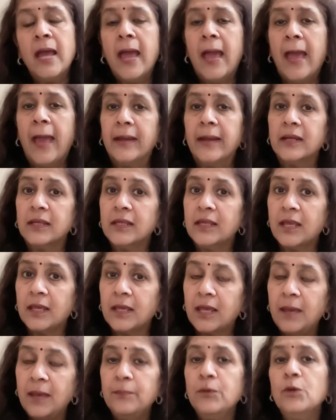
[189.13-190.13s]
and
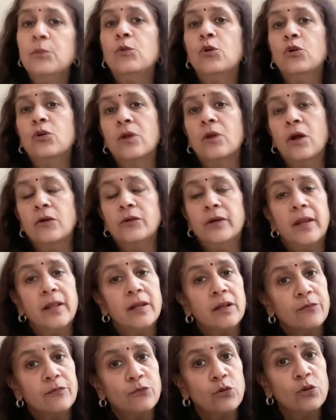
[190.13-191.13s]
keep you more grounded and
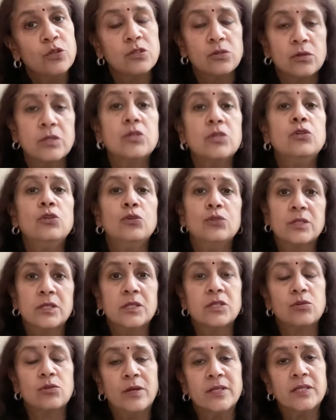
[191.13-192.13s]
of course reduce the
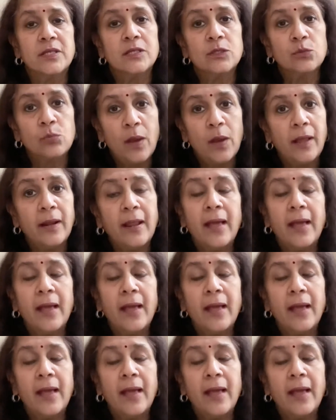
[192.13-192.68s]
stress as well.